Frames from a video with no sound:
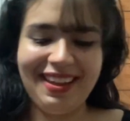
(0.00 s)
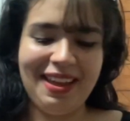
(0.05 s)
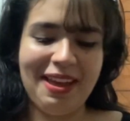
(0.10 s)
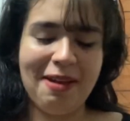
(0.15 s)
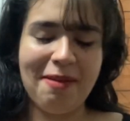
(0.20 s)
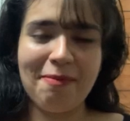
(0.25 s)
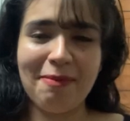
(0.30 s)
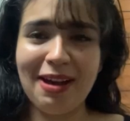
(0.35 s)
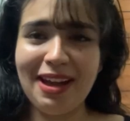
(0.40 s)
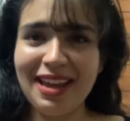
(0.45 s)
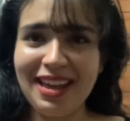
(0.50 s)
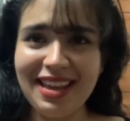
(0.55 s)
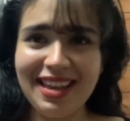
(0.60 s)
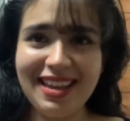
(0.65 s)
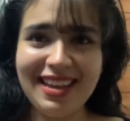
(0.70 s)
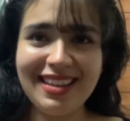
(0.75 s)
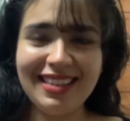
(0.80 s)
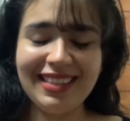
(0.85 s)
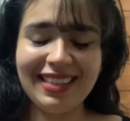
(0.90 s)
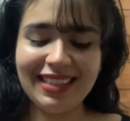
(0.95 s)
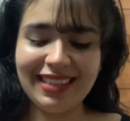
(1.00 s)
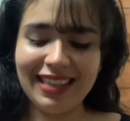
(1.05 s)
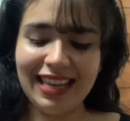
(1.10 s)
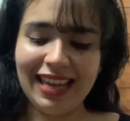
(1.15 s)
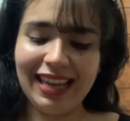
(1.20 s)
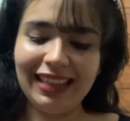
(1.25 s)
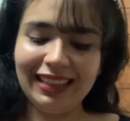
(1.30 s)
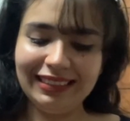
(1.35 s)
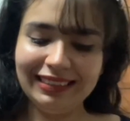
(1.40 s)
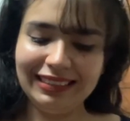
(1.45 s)
Am I
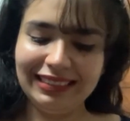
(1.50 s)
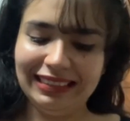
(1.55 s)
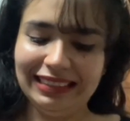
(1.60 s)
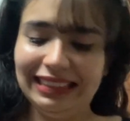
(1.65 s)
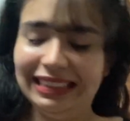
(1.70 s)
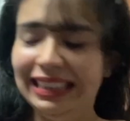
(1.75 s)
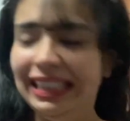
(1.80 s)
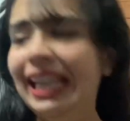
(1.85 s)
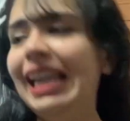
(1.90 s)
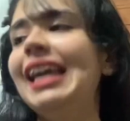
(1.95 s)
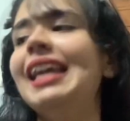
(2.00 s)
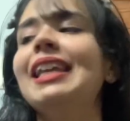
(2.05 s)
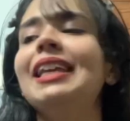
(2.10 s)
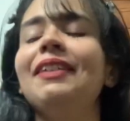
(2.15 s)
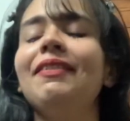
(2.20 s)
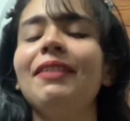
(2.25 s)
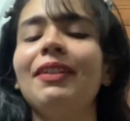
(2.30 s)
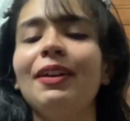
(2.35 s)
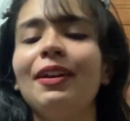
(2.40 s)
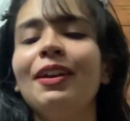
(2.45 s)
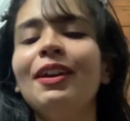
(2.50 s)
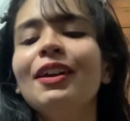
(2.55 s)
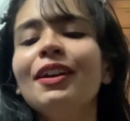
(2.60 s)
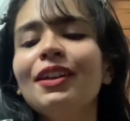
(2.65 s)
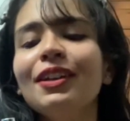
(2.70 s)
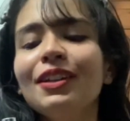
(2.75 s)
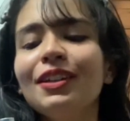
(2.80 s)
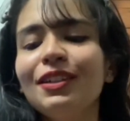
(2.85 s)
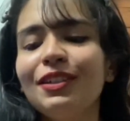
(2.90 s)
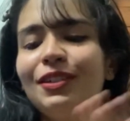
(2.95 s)
sane? Anyway,
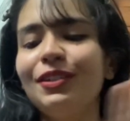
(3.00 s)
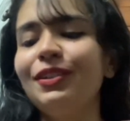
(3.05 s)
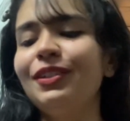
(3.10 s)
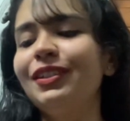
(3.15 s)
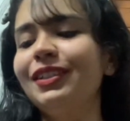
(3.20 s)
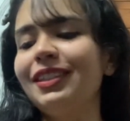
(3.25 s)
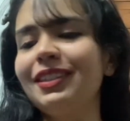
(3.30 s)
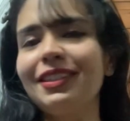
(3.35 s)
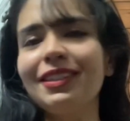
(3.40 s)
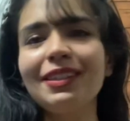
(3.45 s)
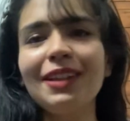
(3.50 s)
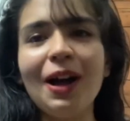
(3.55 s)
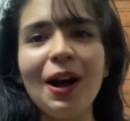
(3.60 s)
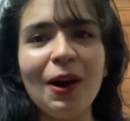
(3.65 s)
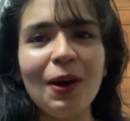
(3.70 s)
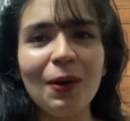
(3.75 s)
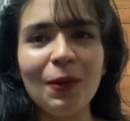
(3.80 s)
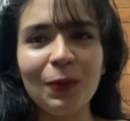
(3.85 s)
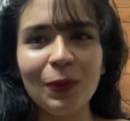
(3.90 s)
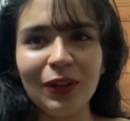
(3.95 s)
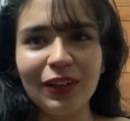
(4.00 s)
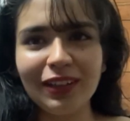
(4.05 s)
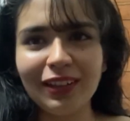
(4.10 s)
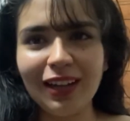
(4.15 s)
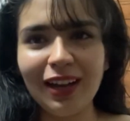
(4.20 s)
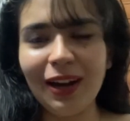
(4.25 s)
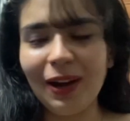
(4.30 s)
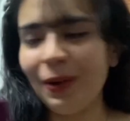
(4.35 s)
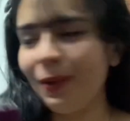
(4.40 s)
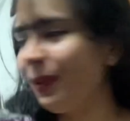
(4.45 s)
so this is how
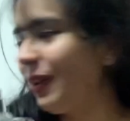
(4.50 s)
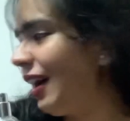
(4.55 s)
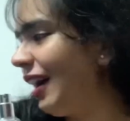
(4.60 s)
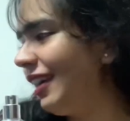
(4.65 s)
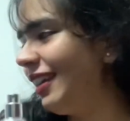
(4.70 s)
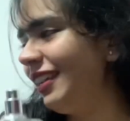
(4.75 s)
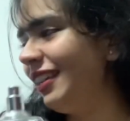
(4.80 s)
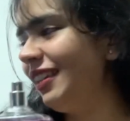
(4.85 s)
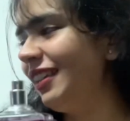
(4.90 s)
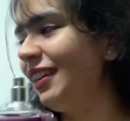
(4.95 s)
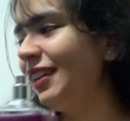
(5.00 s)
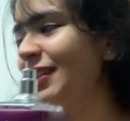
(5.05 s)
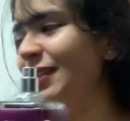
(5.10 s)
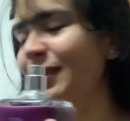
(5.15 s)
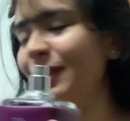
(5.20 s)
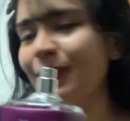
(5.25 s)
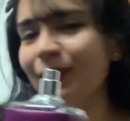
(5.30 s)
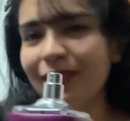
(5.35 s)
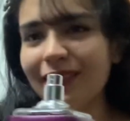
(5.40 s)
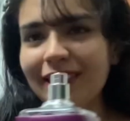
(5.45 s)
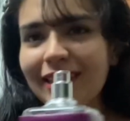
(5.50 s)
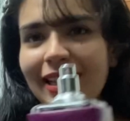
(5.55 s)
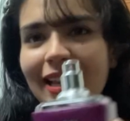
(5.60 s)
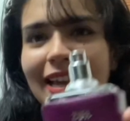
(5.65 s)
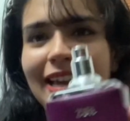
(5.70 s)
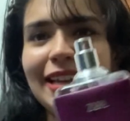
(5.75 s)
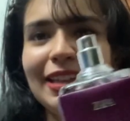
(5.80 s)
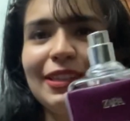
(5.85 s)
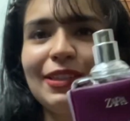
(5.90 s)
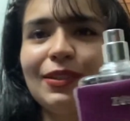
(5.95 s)
Gardenia looks
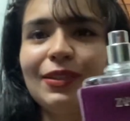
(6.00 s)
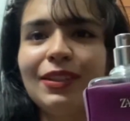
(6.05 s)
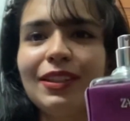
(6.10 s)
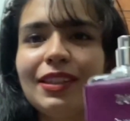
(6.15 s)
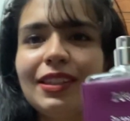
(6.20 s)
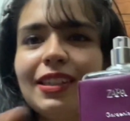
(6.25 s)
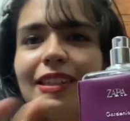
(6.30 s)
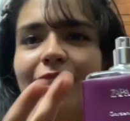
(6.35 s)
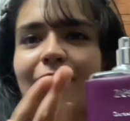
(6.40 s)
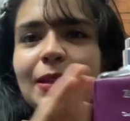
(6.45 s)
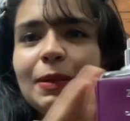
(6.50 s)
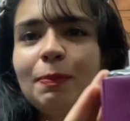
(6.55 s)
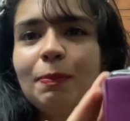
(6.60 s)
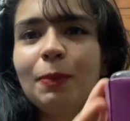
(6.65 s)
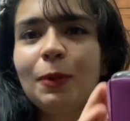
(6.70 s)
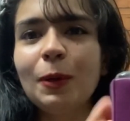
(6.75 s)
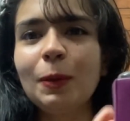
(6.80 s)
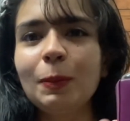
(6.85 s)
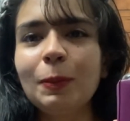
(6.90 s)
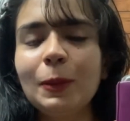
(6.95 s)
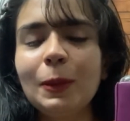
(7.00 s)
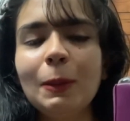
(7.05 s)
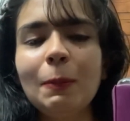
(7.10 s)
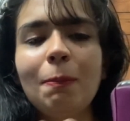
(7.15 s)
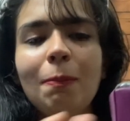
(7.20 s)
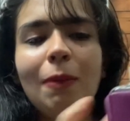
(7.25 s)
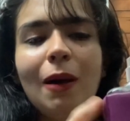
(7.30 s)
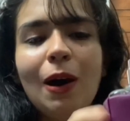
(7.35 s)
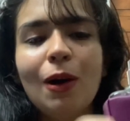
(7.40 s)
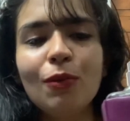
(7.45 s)
like. So this is the
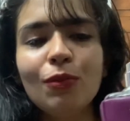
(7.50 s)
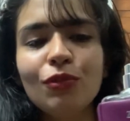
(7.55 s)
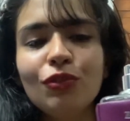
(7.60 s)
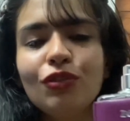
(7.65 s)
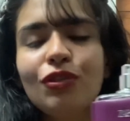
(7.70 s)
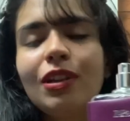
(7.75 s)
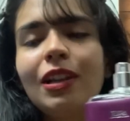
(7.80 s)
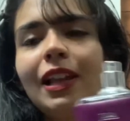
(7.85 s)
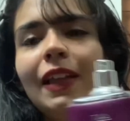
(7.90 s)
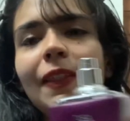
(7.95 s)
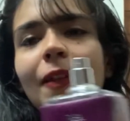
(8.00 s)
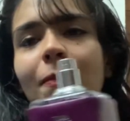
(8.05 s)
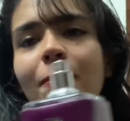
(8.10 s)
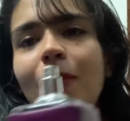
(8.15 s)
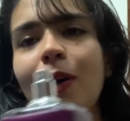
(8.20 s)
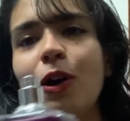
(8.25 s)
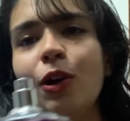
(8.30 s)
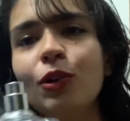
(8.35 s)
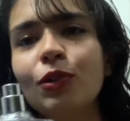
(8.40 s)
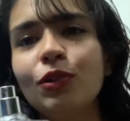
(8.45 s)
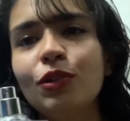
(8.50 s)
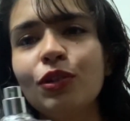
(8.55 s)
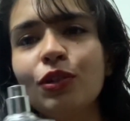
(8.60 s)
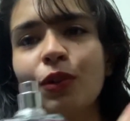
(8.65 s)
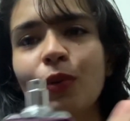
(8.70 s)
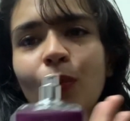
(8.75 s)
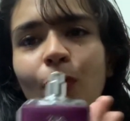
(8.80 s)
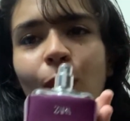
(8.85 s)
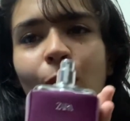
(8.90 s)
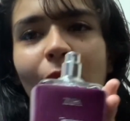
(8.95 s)
purple pouch, leather pouch,
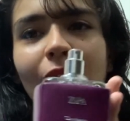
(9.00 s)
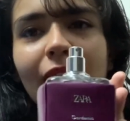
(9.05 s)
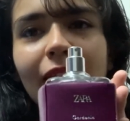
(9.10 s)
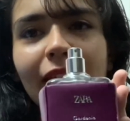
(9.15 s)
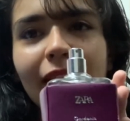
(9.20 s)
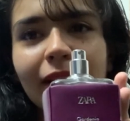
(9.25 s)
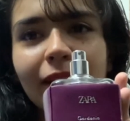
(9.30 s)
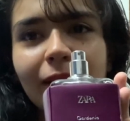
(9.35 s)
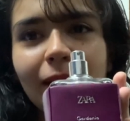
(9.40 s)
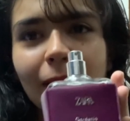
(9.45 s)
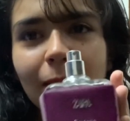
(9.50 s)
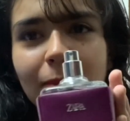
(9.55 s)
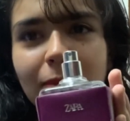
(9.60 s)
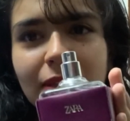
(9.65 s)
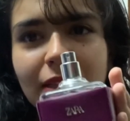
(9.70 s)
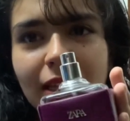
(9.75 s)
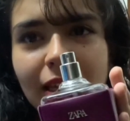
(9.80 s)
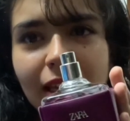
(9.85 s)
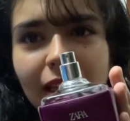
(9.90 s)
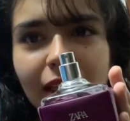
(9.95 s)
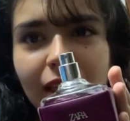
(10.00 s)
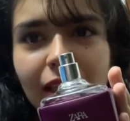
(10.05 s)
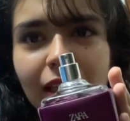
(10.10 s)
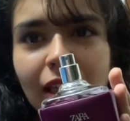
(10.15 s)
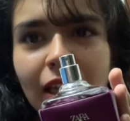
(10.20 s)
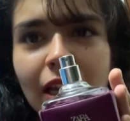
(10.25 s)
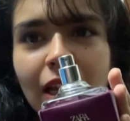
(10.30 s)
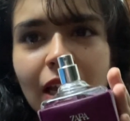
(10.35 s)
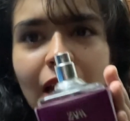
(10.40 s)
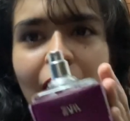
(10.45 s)
where it comes in.
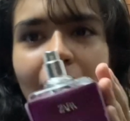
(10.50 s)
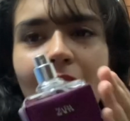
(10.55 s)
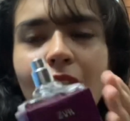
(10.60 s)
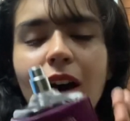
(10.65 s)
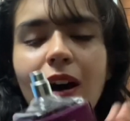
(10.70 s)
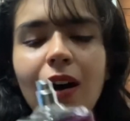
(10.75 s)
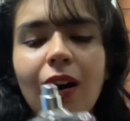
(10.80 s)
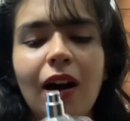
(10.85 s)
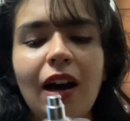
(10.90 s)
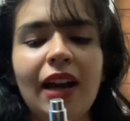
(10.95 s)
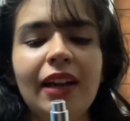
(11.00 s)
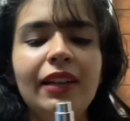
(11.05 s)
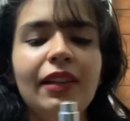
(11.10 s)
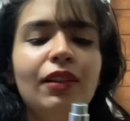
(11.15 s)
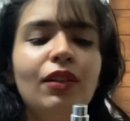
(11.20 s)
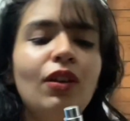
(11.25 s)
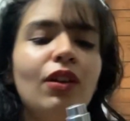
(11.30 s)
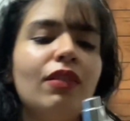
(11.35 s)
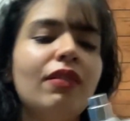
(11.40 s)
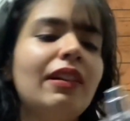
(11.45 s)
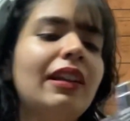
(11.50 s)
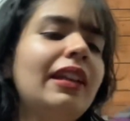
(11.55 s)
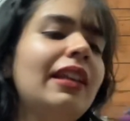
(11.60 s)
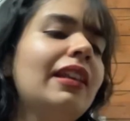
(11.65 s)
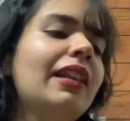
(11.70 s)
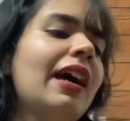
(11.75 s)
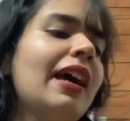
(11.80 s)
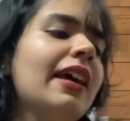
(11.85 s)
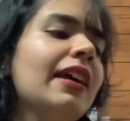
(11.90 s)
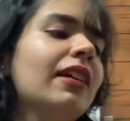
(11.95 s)
I did not really
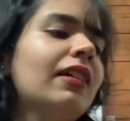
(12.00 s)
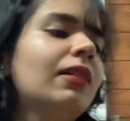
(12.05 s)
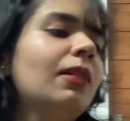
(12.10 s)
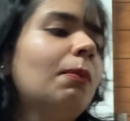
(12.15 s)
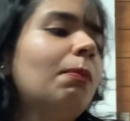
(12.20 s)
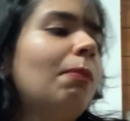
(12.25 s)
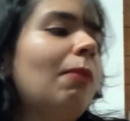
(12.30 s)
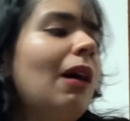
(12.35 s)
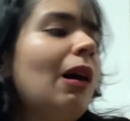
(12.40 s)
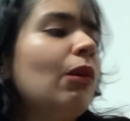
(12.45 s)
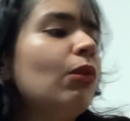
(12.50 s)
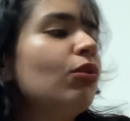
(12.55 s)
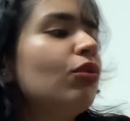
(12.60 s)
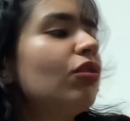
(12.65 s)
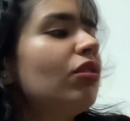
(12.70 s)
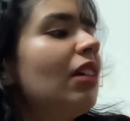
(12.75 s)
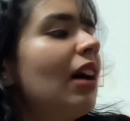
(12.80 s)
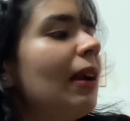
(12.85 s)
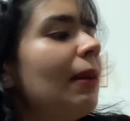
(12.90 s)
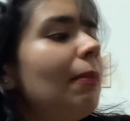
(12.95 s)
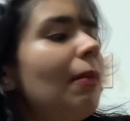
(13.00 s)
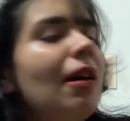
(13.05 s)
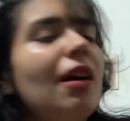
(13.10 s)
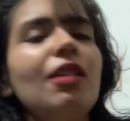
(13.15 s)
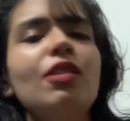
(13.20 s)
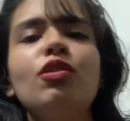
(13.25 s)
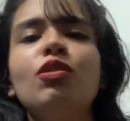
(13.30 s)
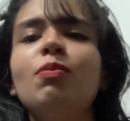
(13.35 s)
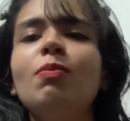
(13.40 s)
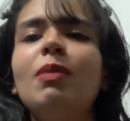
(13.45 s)
like the pouch that
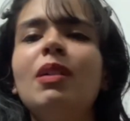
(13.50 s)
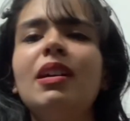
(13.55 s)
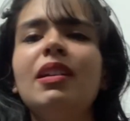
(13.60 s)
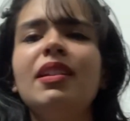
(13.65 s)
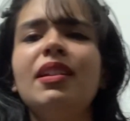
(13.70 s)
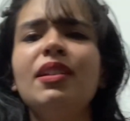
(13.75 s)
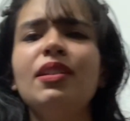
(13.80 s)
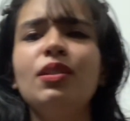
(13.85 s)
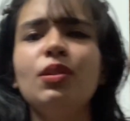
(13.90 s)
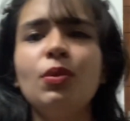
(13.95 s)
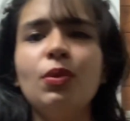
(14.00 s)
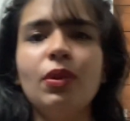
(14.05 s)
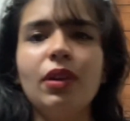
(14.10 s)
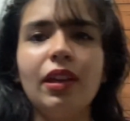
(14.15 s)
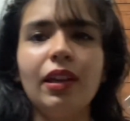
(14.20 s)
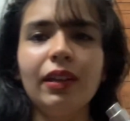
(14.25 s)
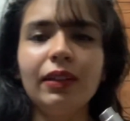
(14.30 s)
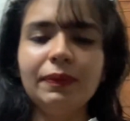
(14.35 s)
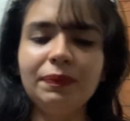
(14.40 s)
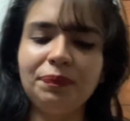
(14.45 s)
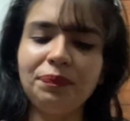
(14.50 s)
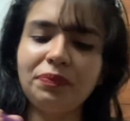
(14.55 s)
much, but it's okay.